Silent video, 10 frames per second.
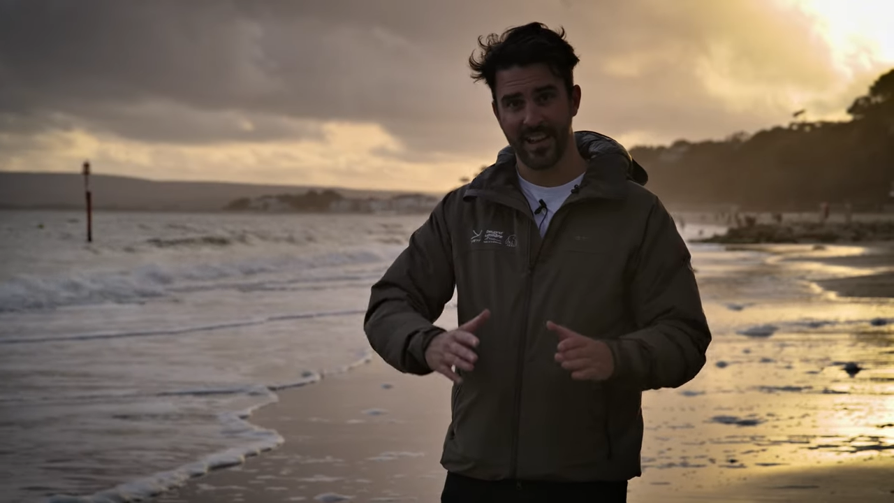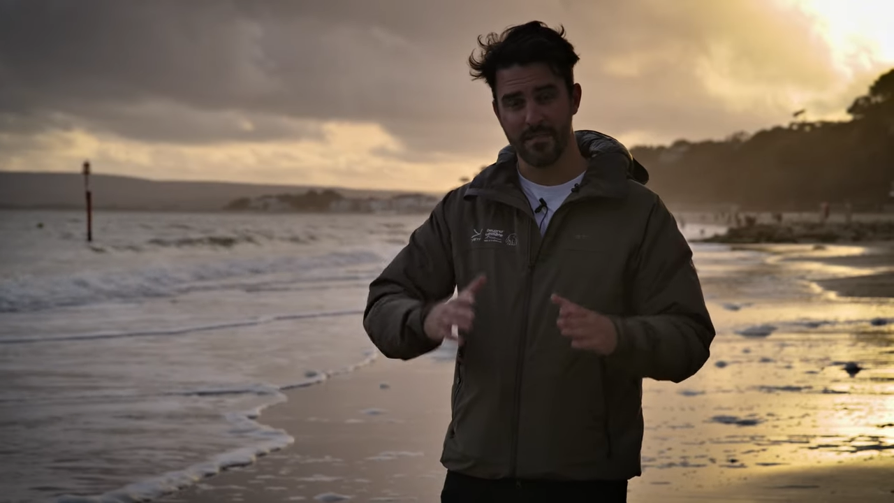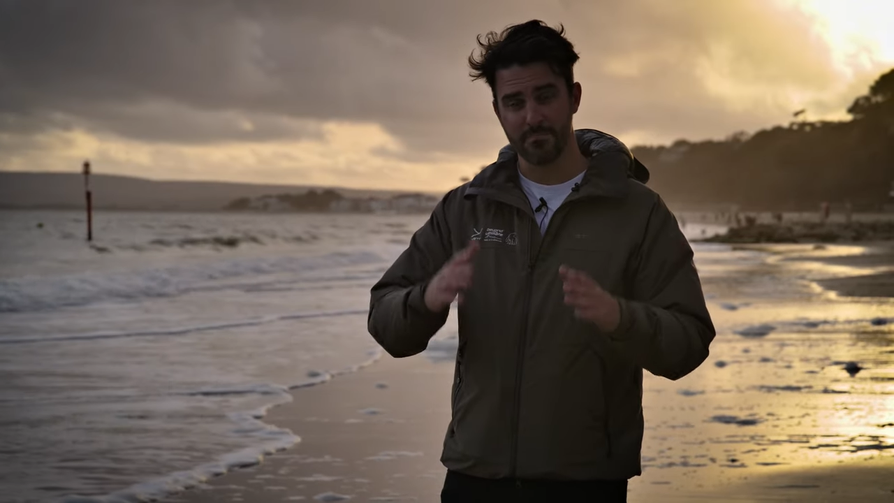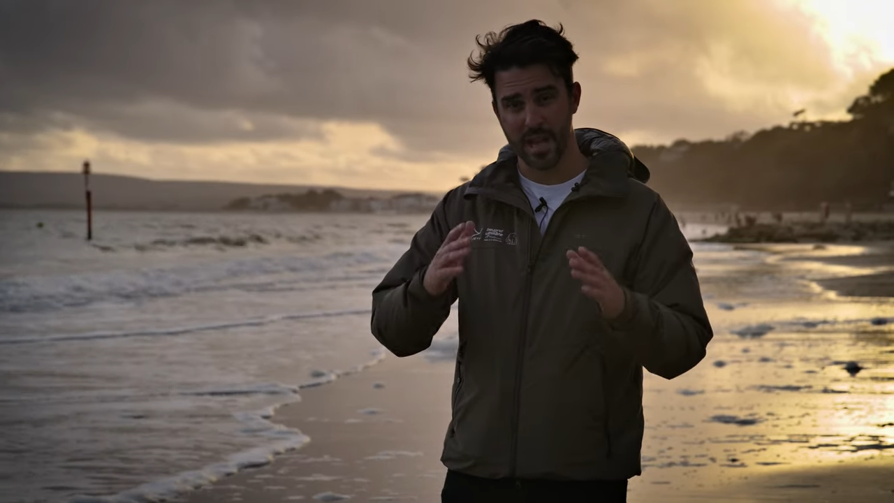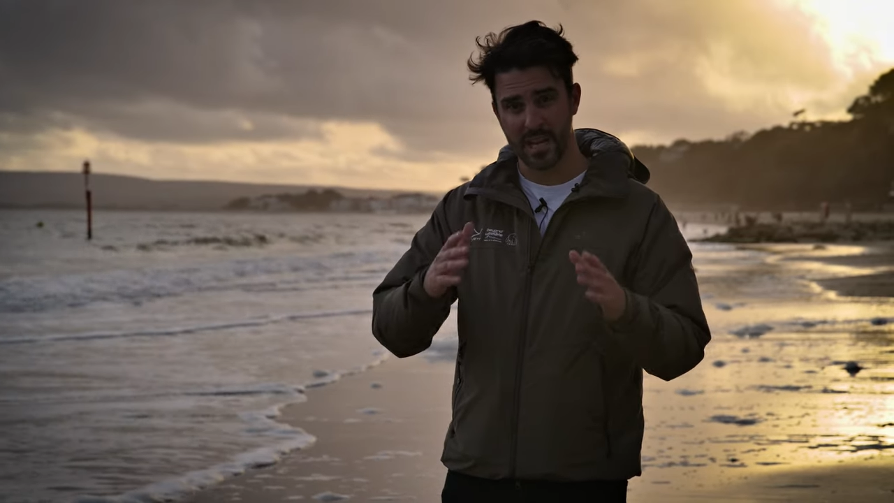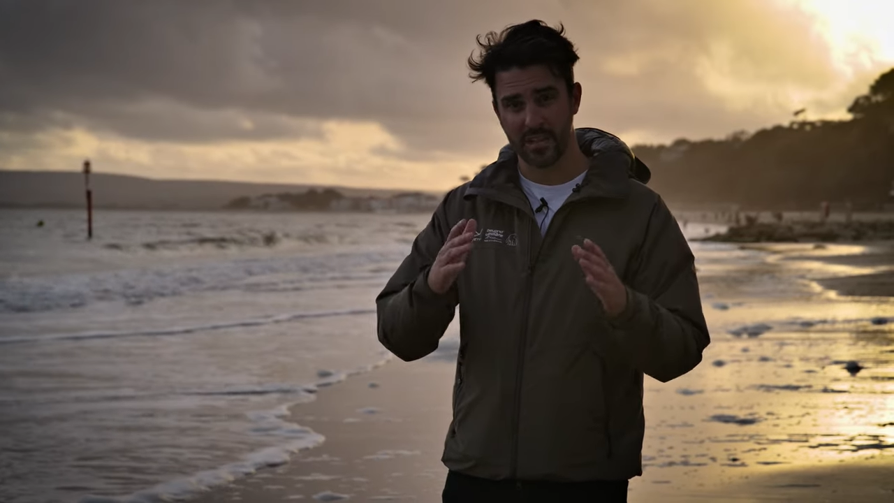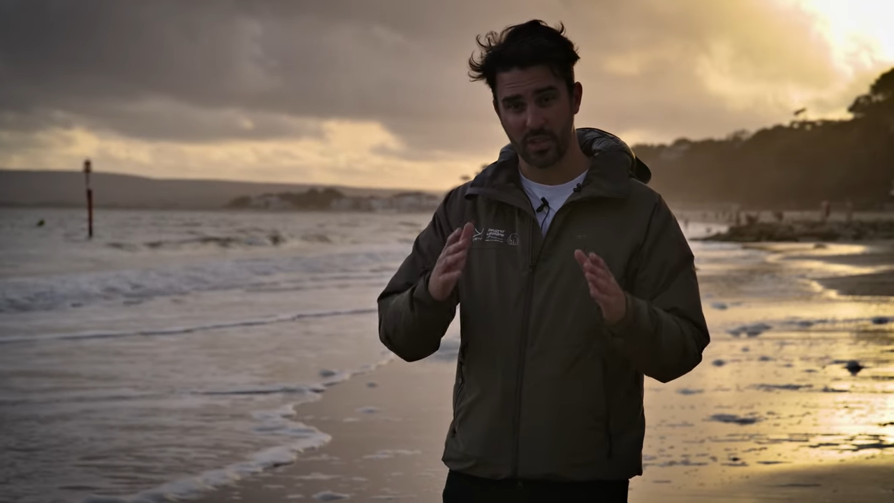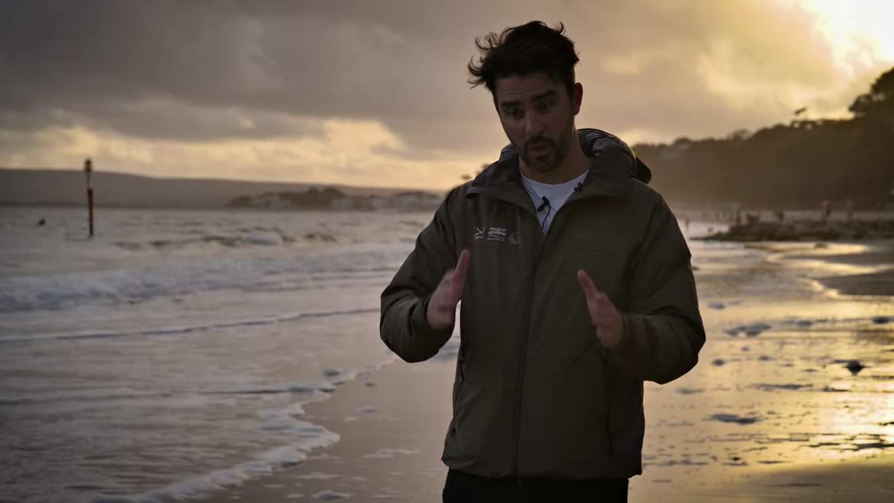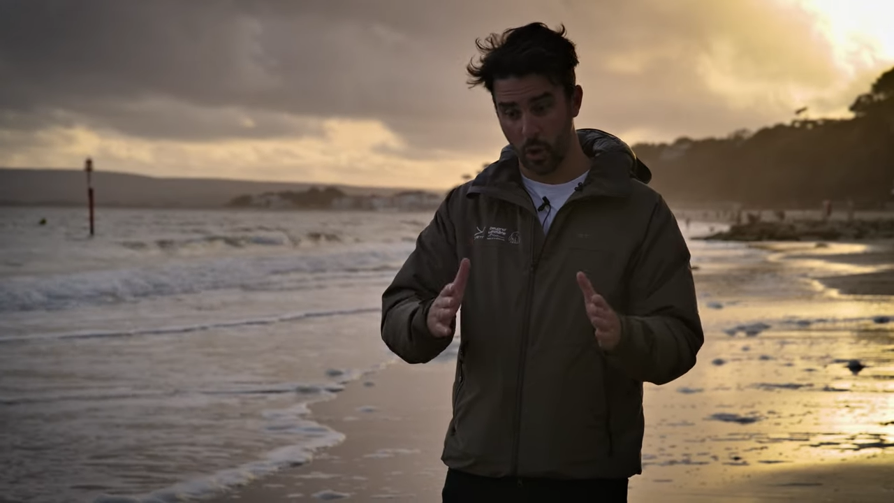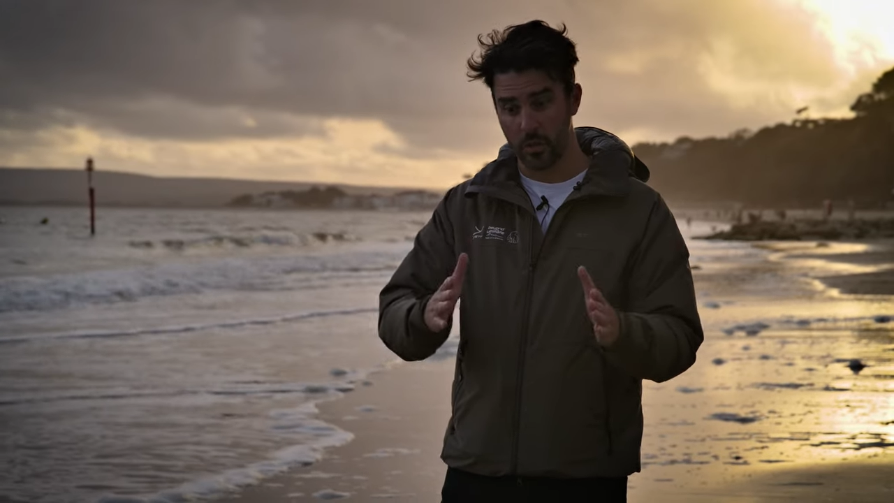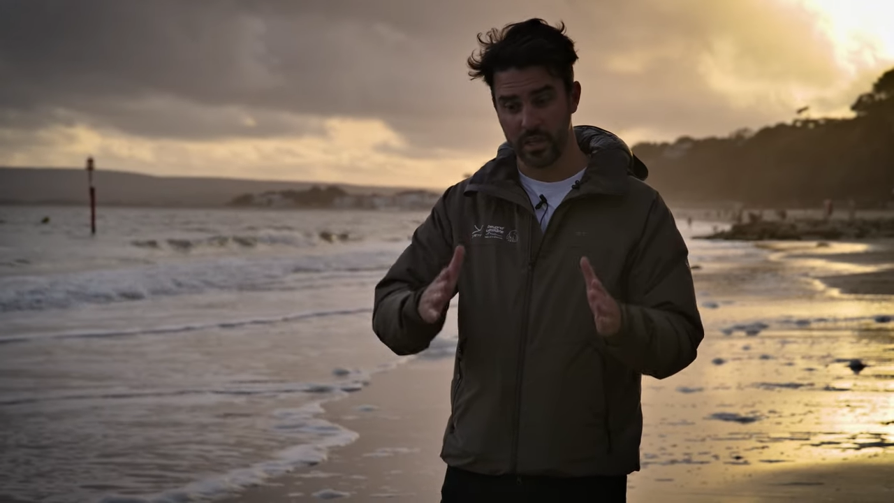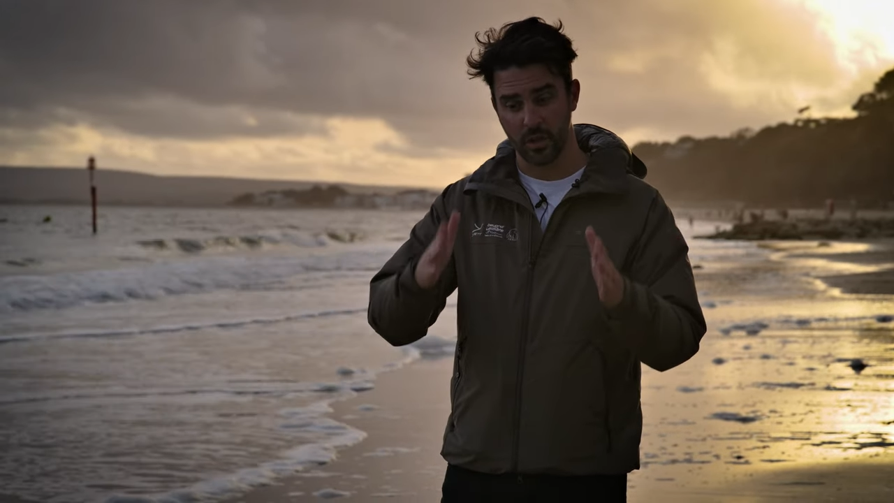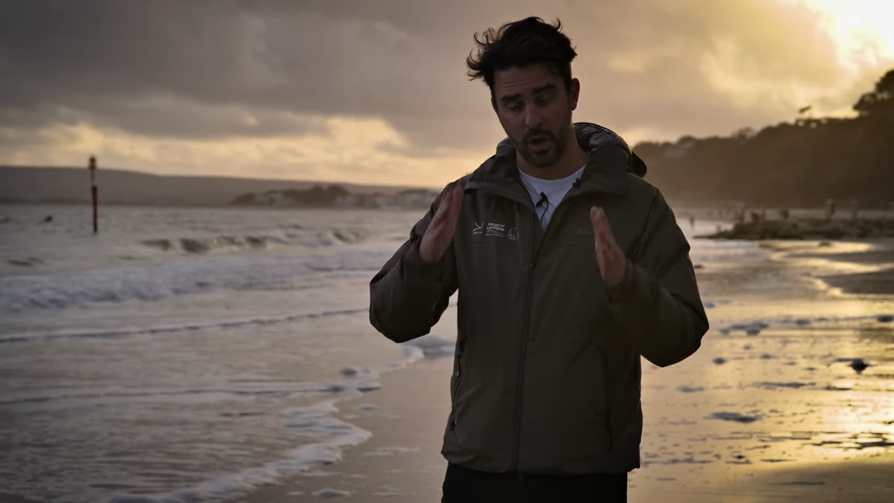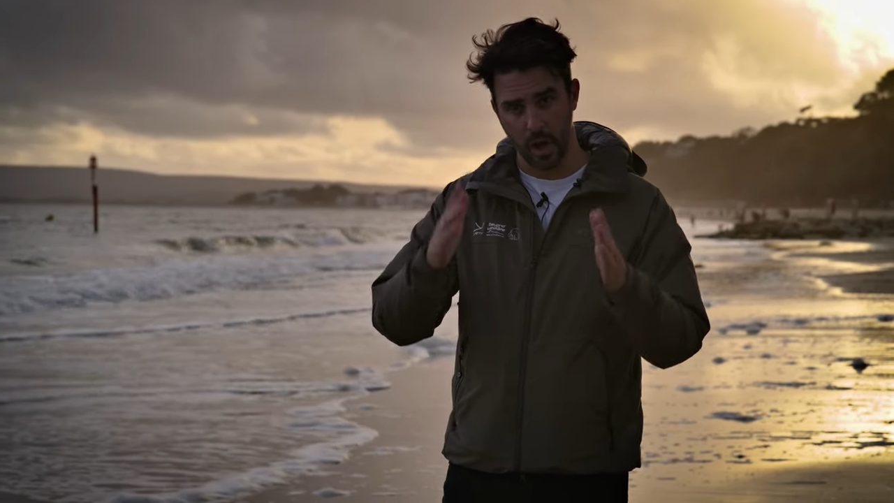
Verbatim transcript: and make sure that you're